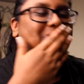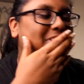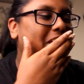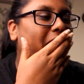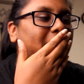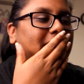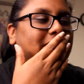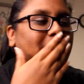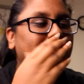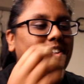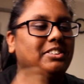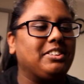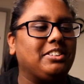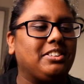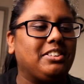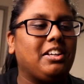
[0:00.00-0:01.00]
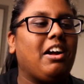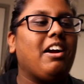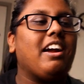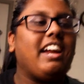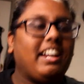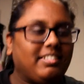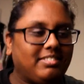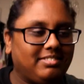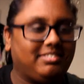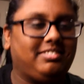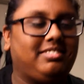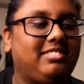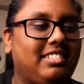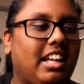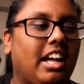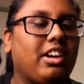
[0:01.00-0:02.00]
Sorry.
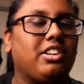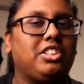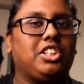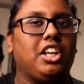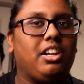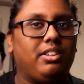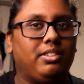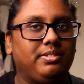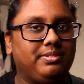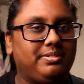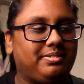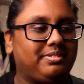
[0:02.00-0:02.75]
I gotta chill.